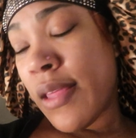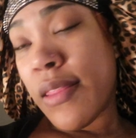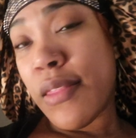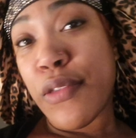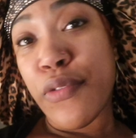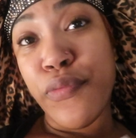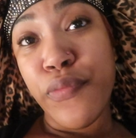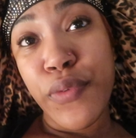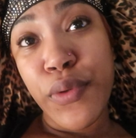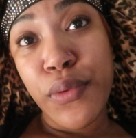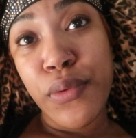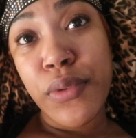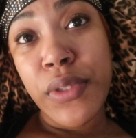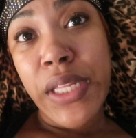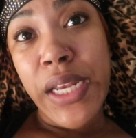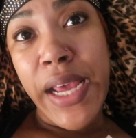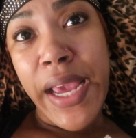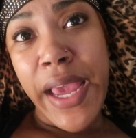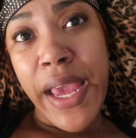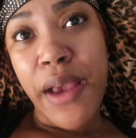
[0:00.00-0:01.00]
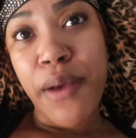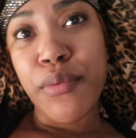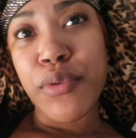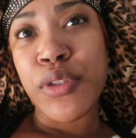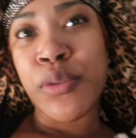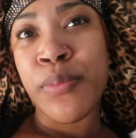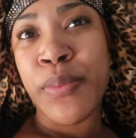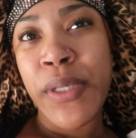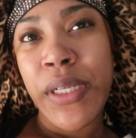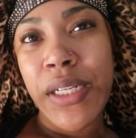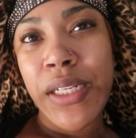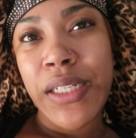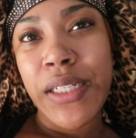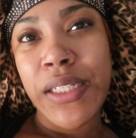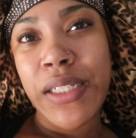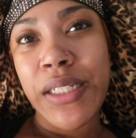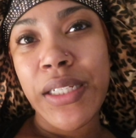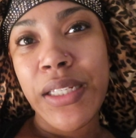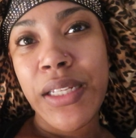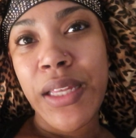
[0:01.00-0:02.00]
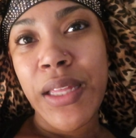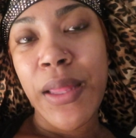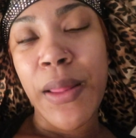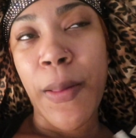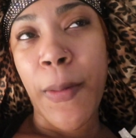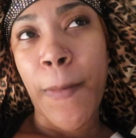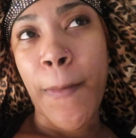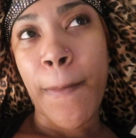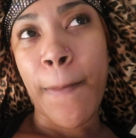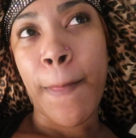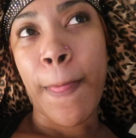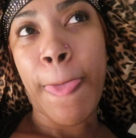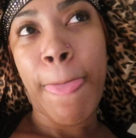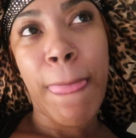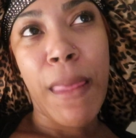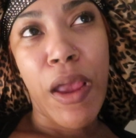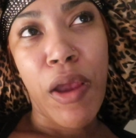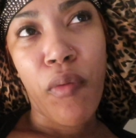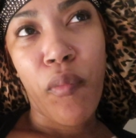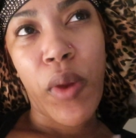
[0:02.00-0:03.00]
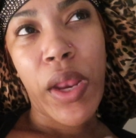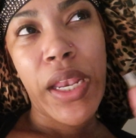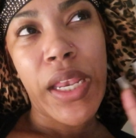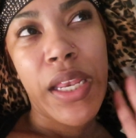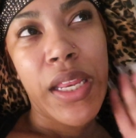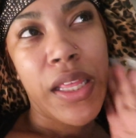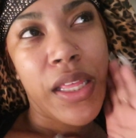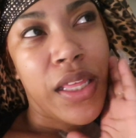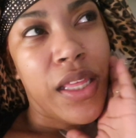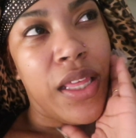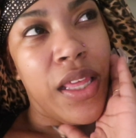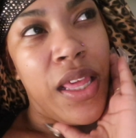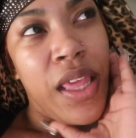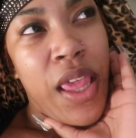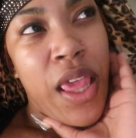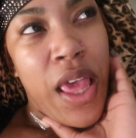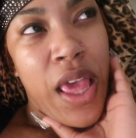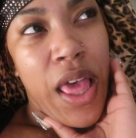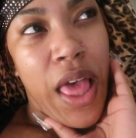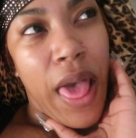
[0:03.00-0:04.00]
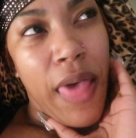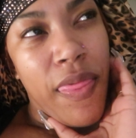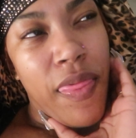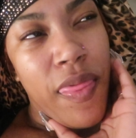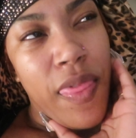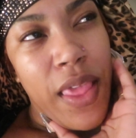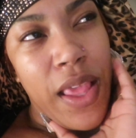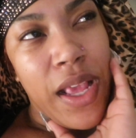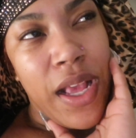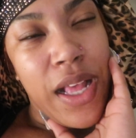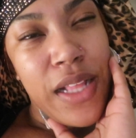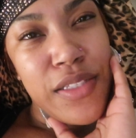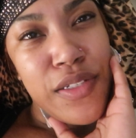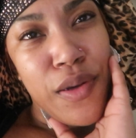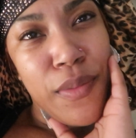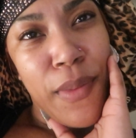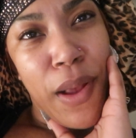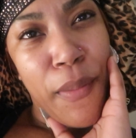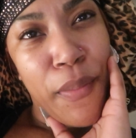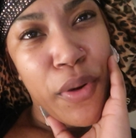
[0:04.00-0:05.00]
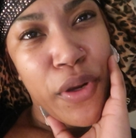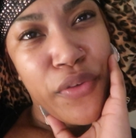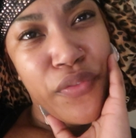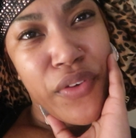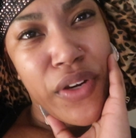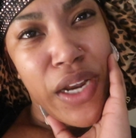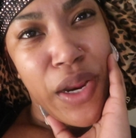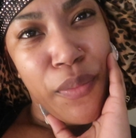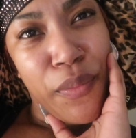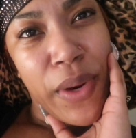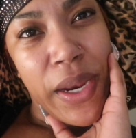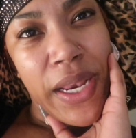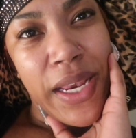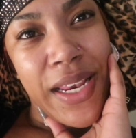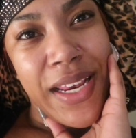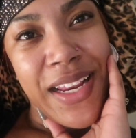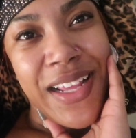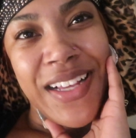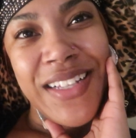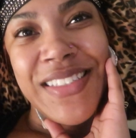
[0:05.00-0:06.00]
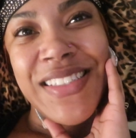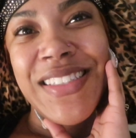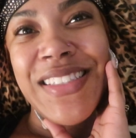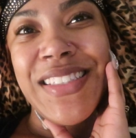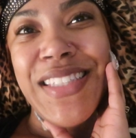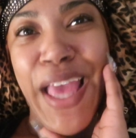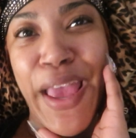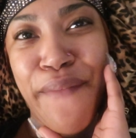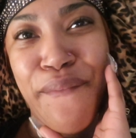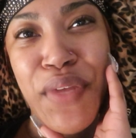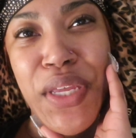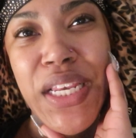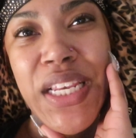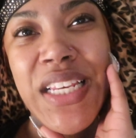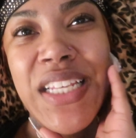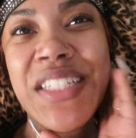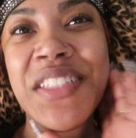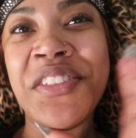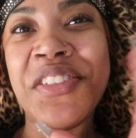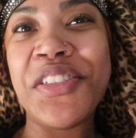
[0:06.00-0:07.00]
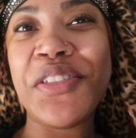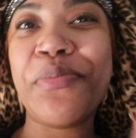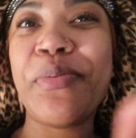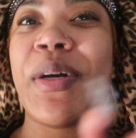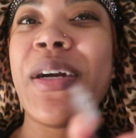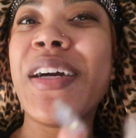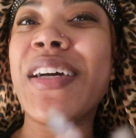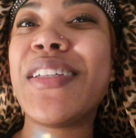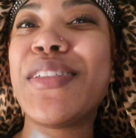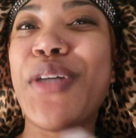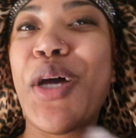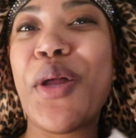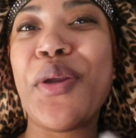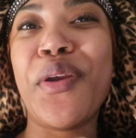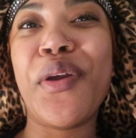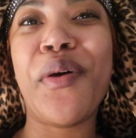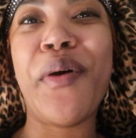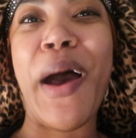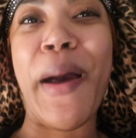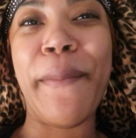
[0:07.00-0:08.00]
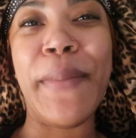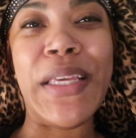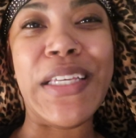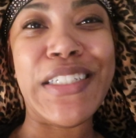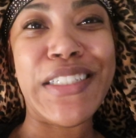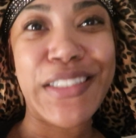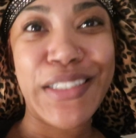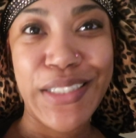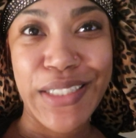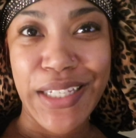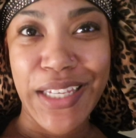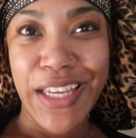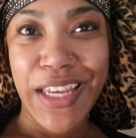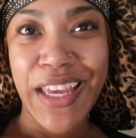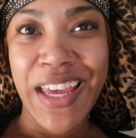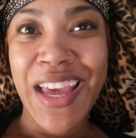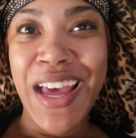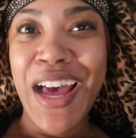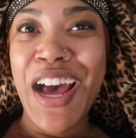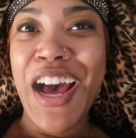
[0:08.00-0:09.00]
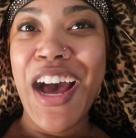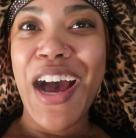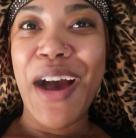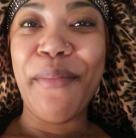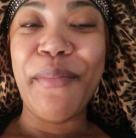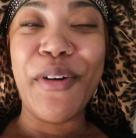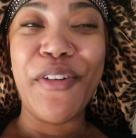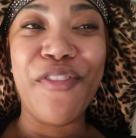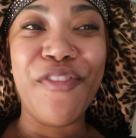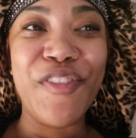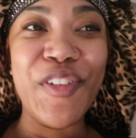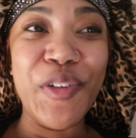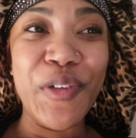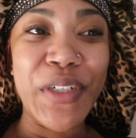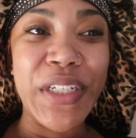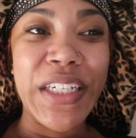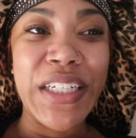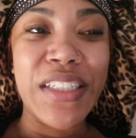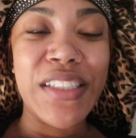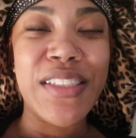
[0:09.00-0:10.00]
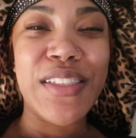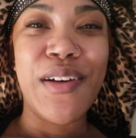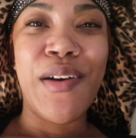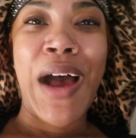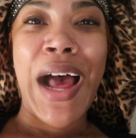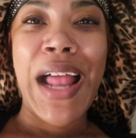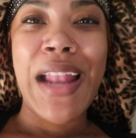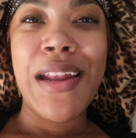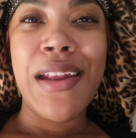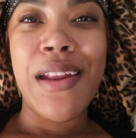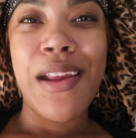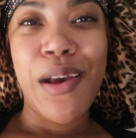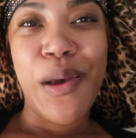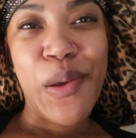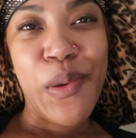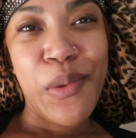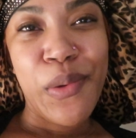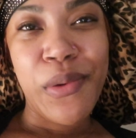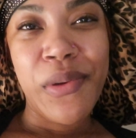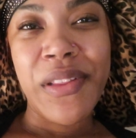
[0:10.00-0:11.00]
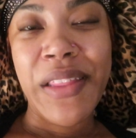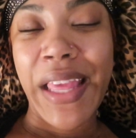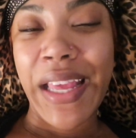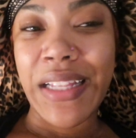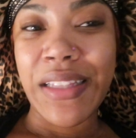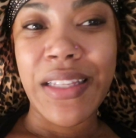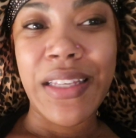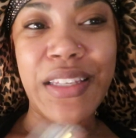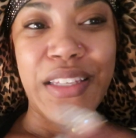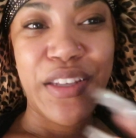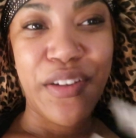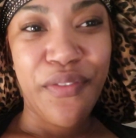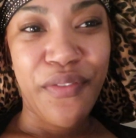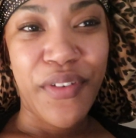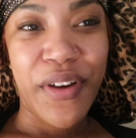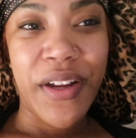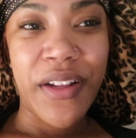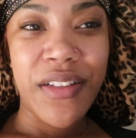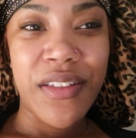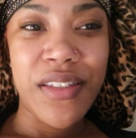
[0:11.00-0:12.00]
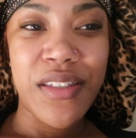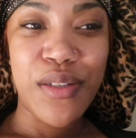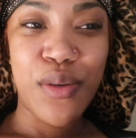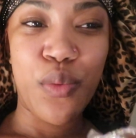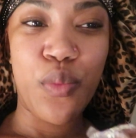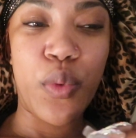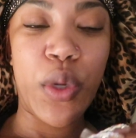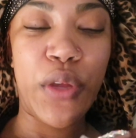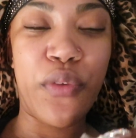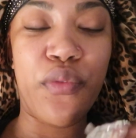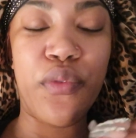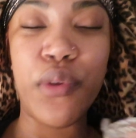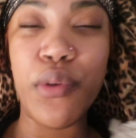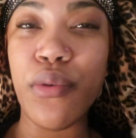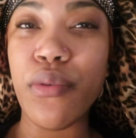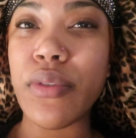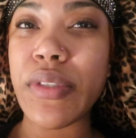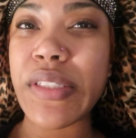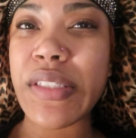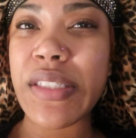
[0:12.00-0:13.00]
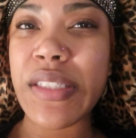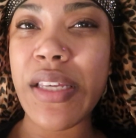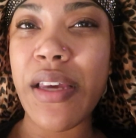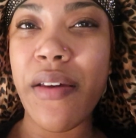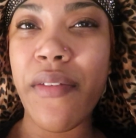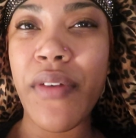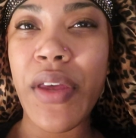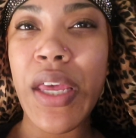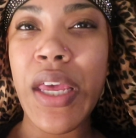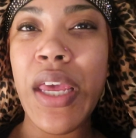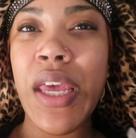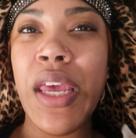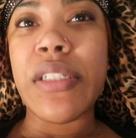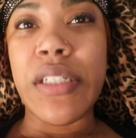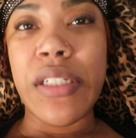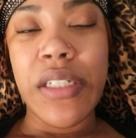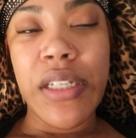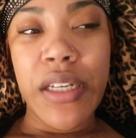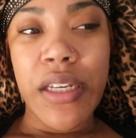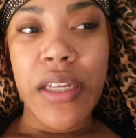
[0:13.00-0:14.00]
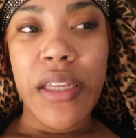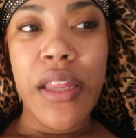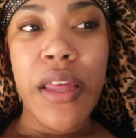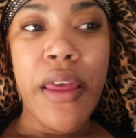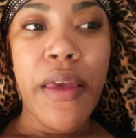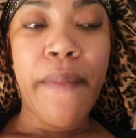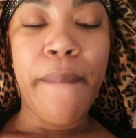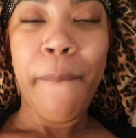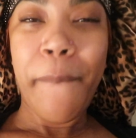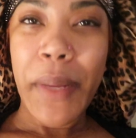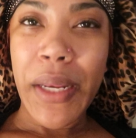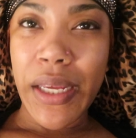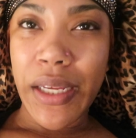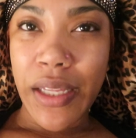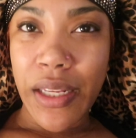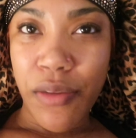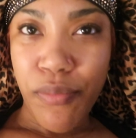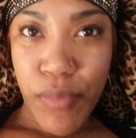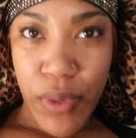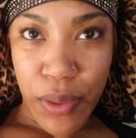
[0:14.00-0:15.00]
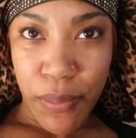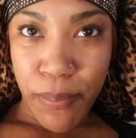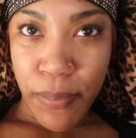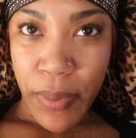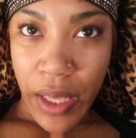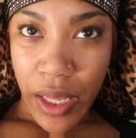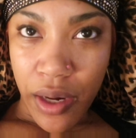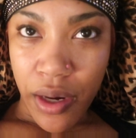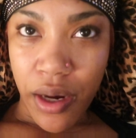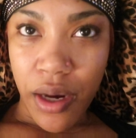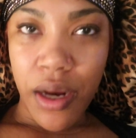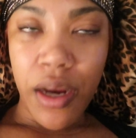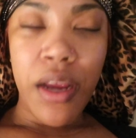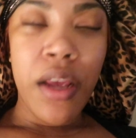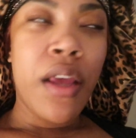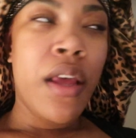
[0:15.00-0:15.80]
The food that I had was pretty good. I rated it. I think I told my boyfriend I rated it a 7. Just because y'all know I be cooking. I'm a foodie. So I know like the difference with foods and stuff. Good, but it could have been better.